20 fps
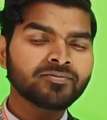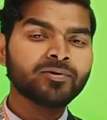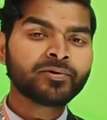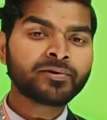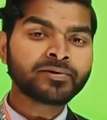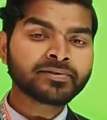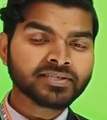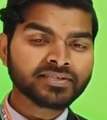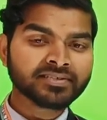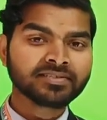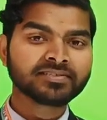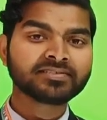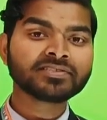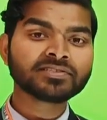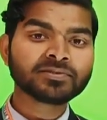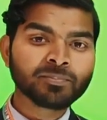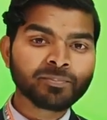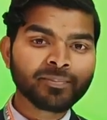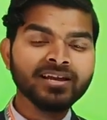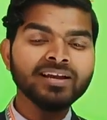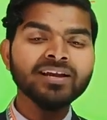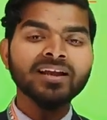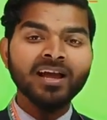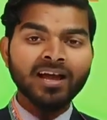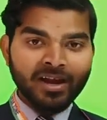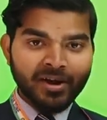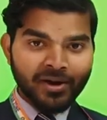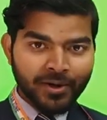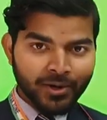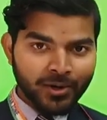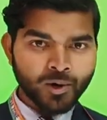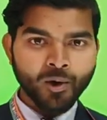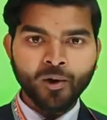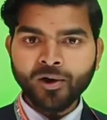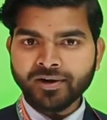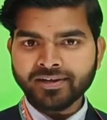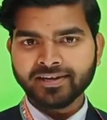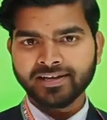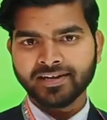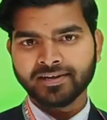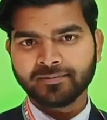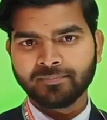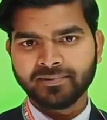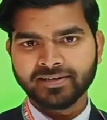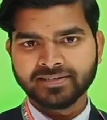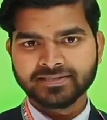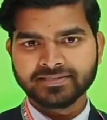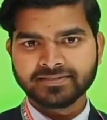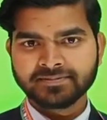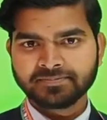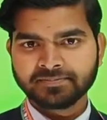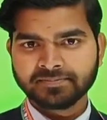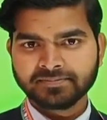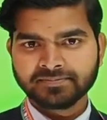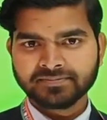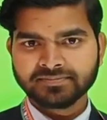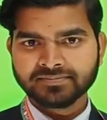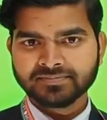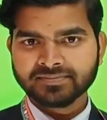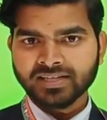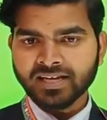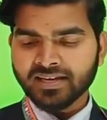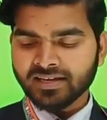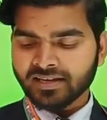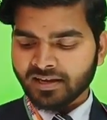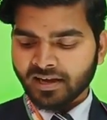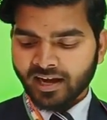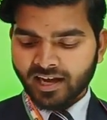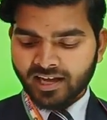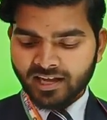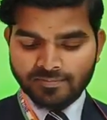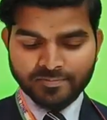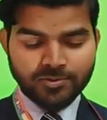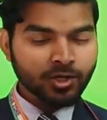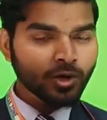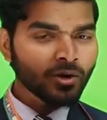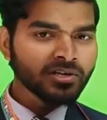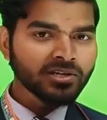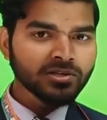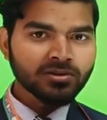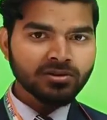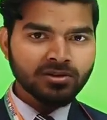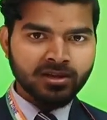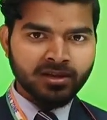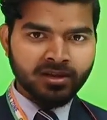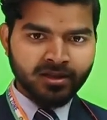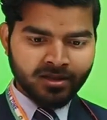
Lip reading: photosynthesis will not take place. I have taught you